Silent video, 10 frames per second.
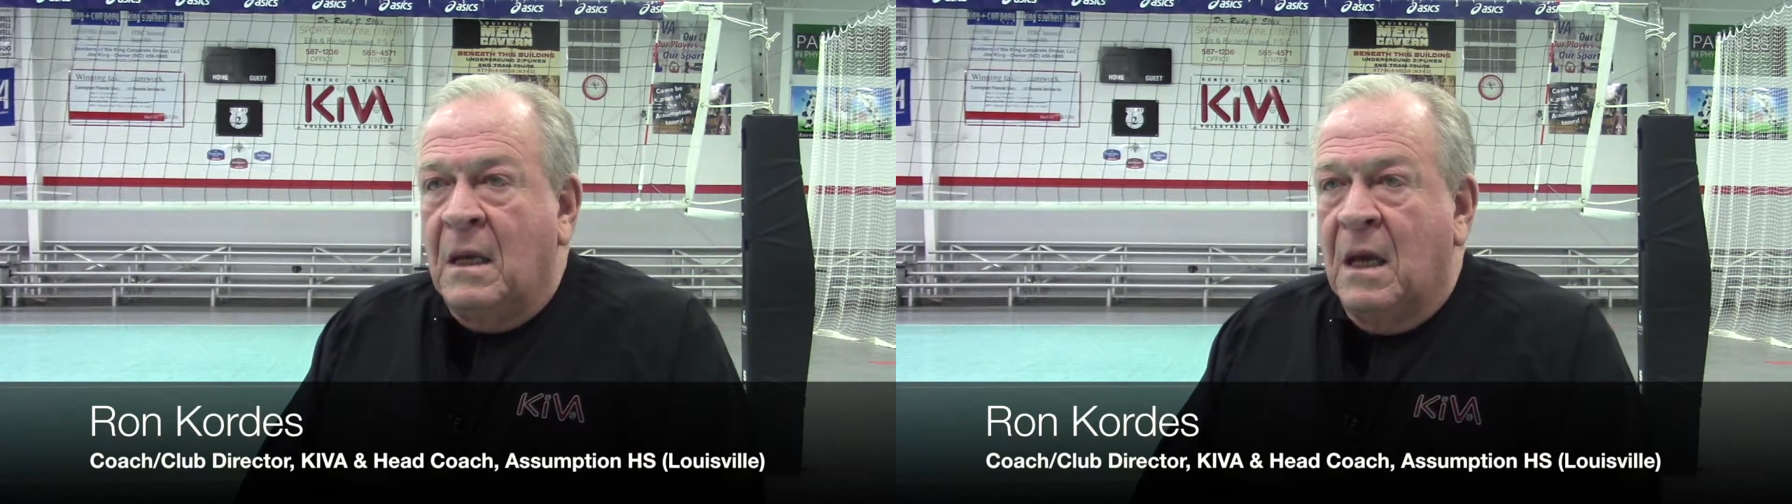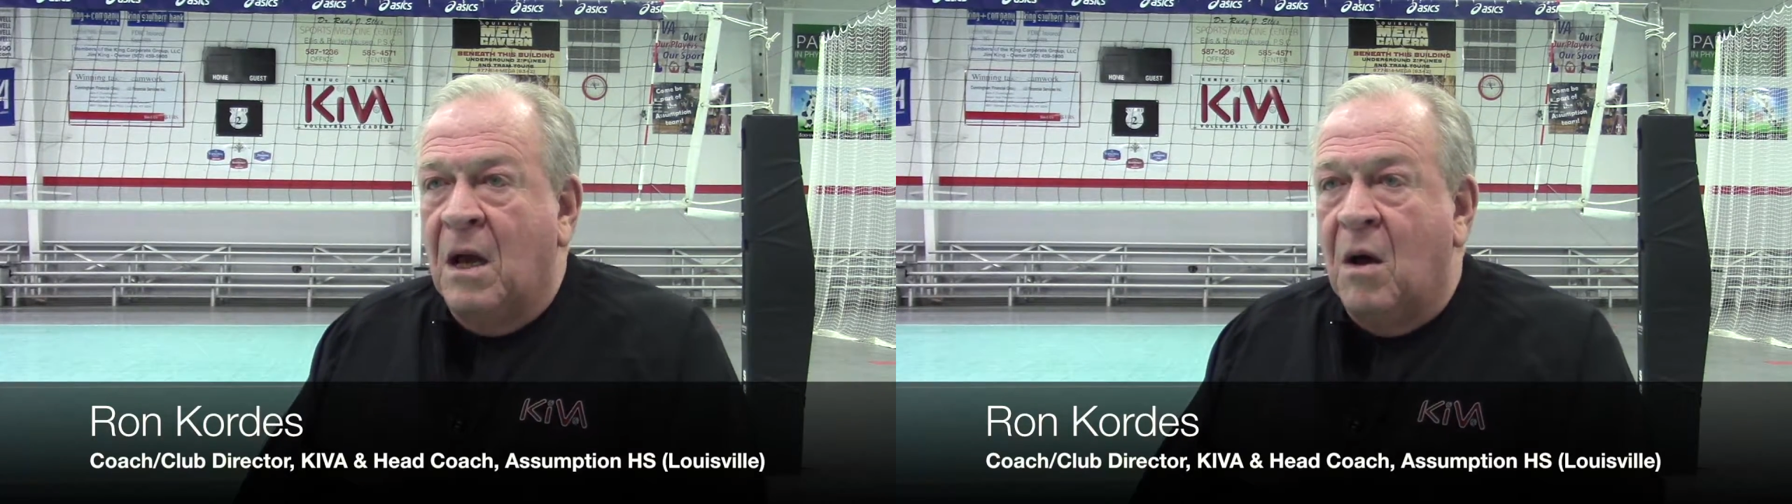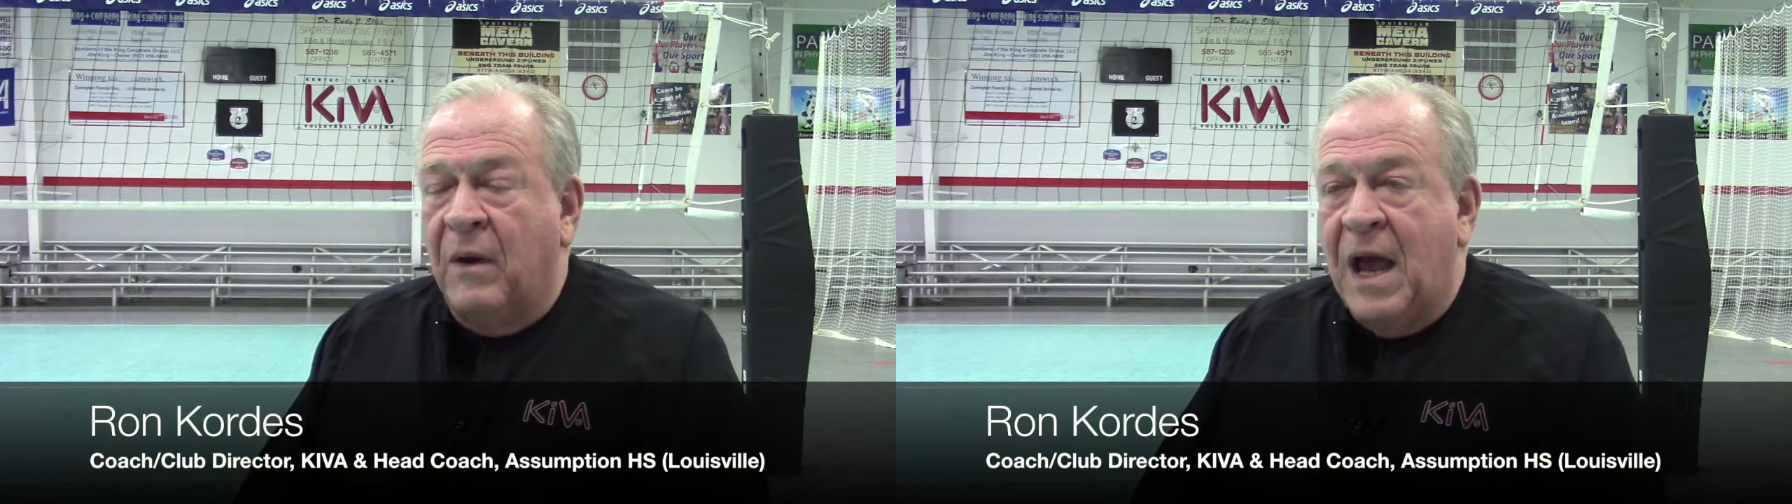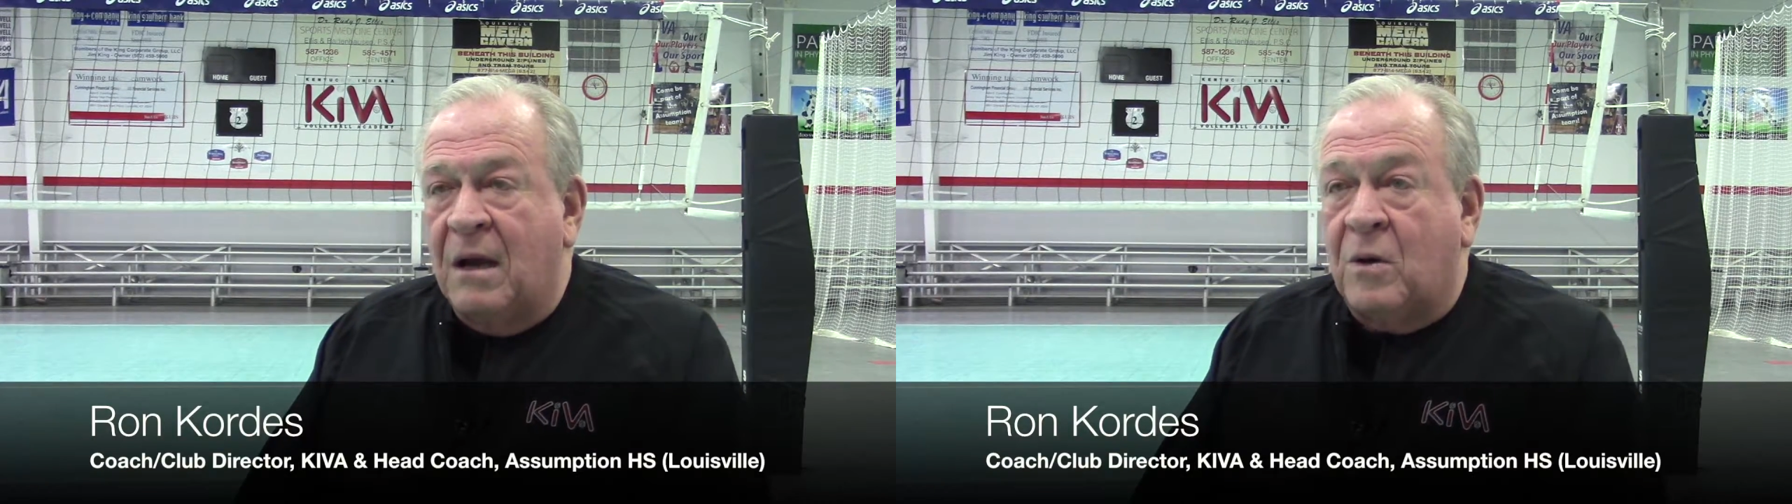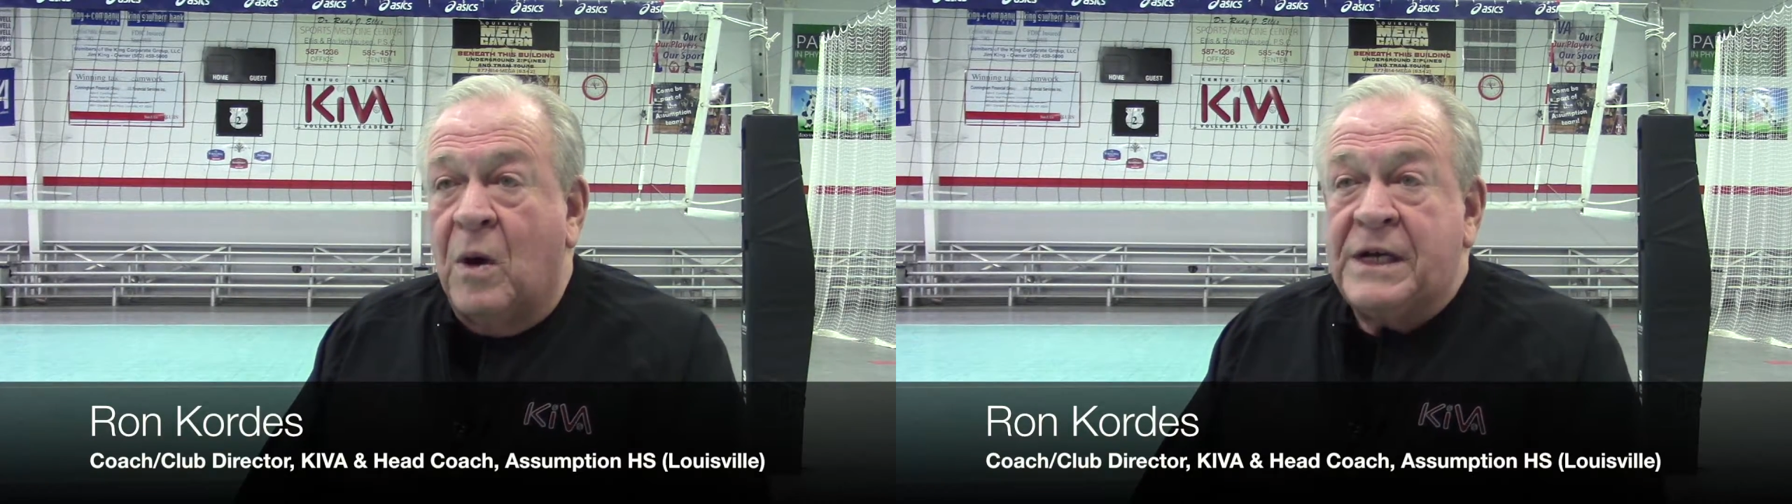Oh,
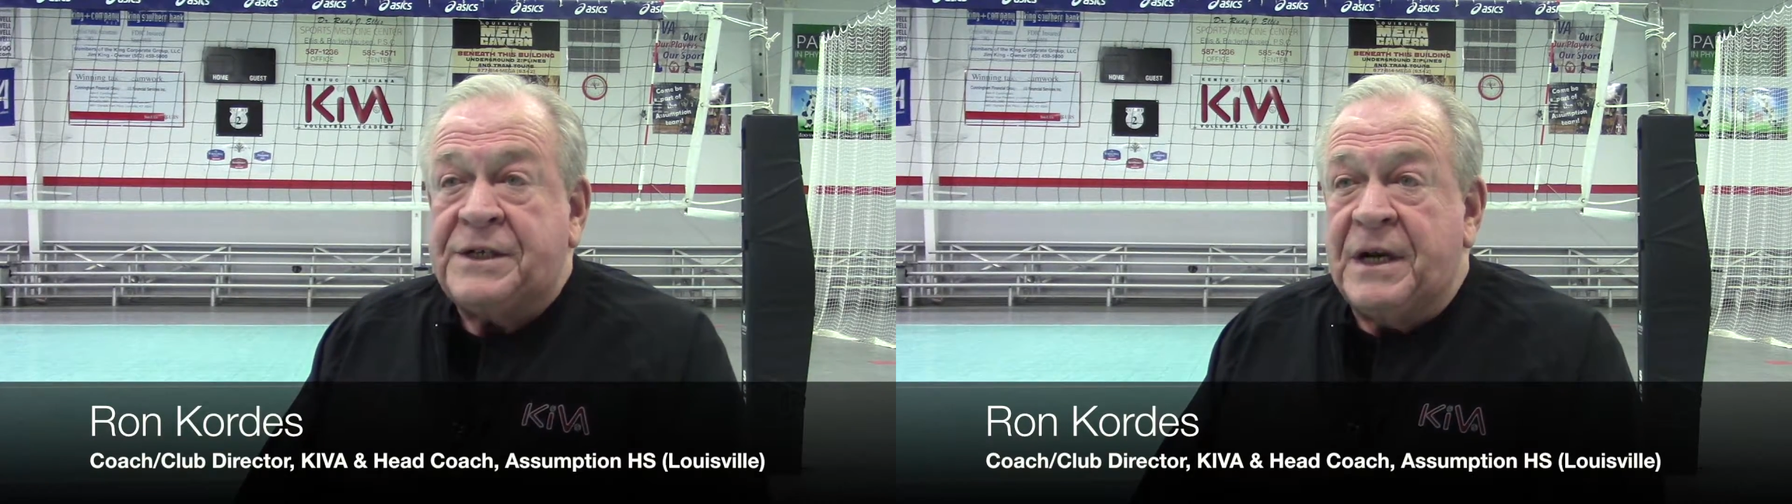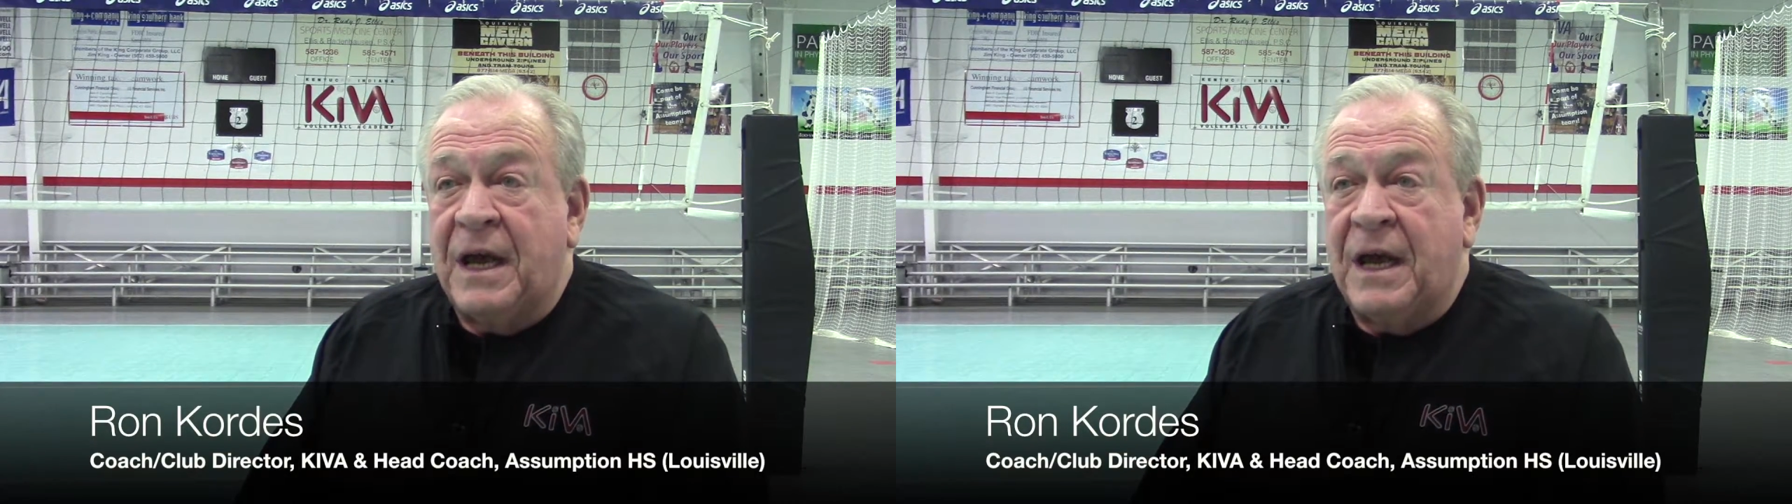without question,